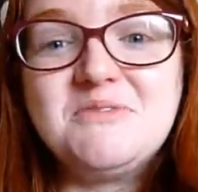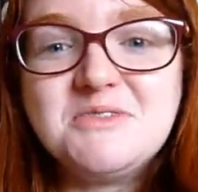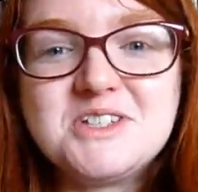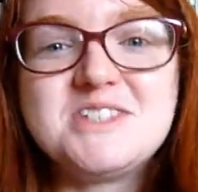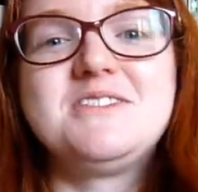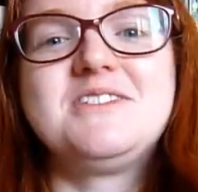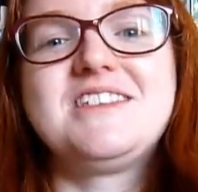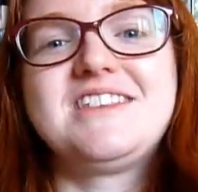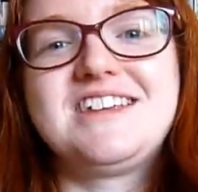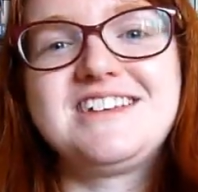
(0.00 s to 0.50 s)

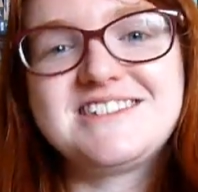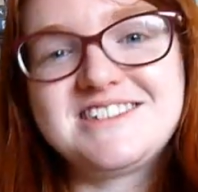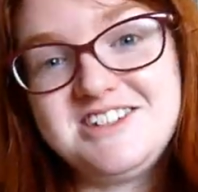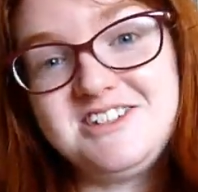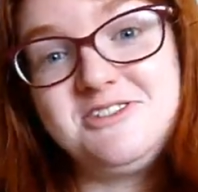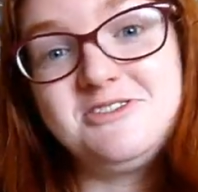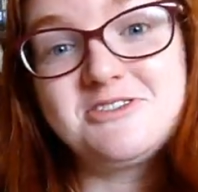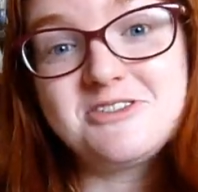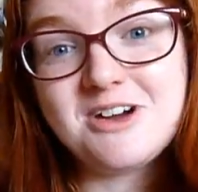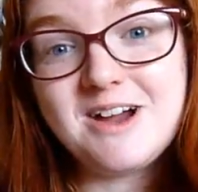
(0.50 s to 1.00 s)
what sort of things do
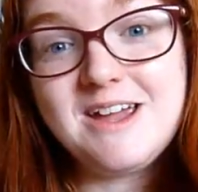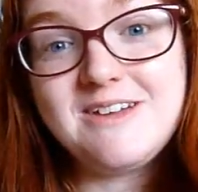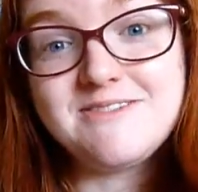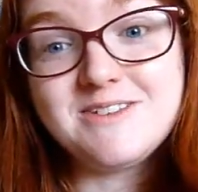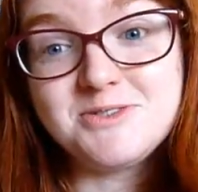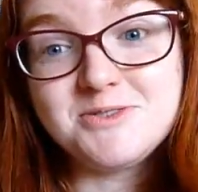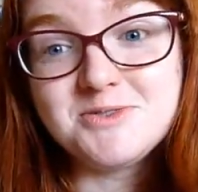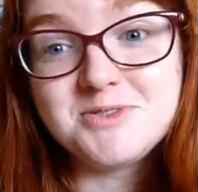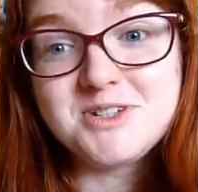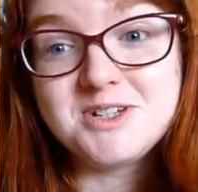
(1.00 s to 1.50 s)
you crave
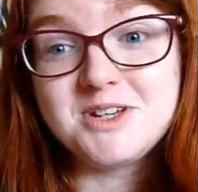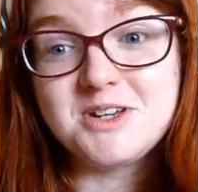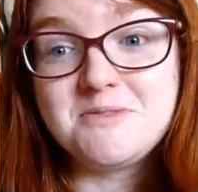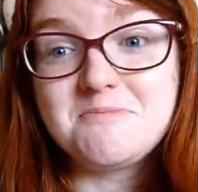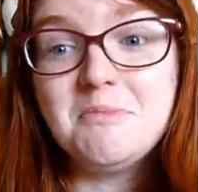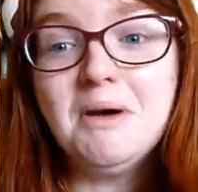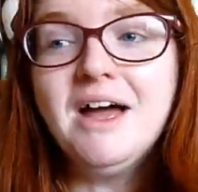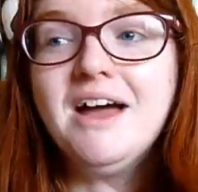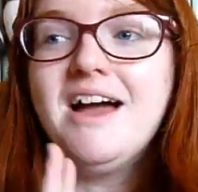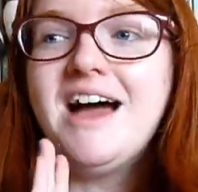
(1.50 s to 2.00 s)
in
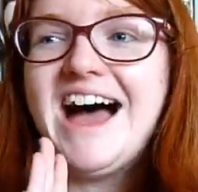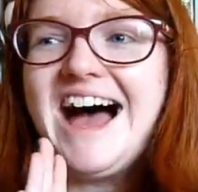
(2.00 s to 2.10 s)
autumn?